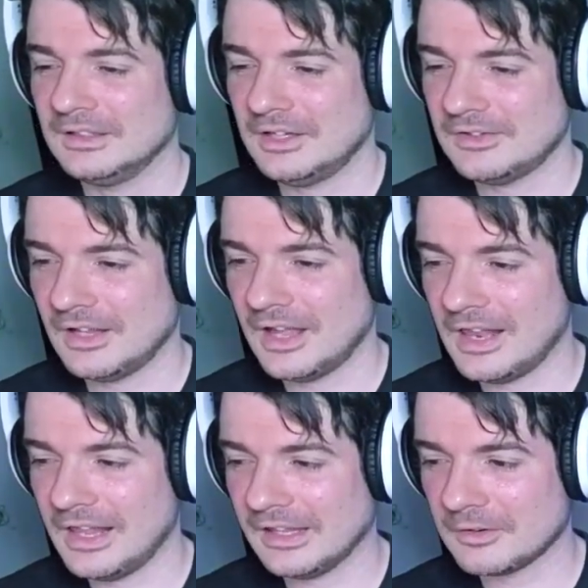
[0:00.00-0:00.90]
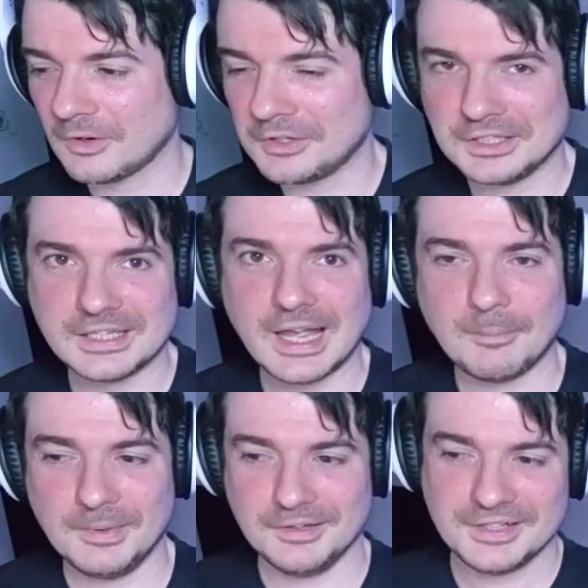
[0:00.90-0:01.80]
She's like a chronic
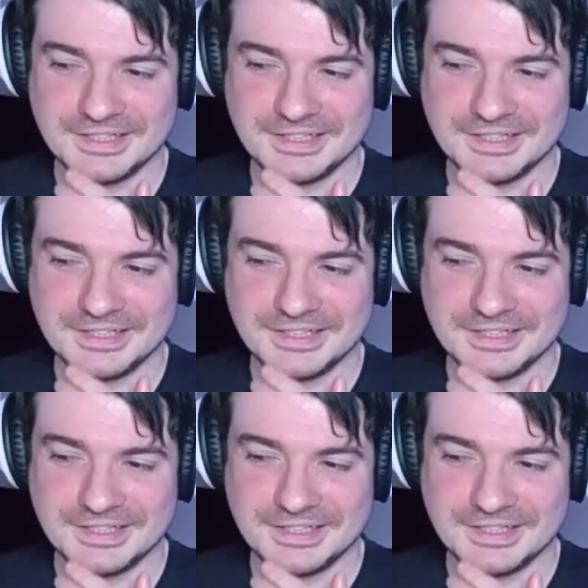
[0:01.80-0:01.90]
gambler.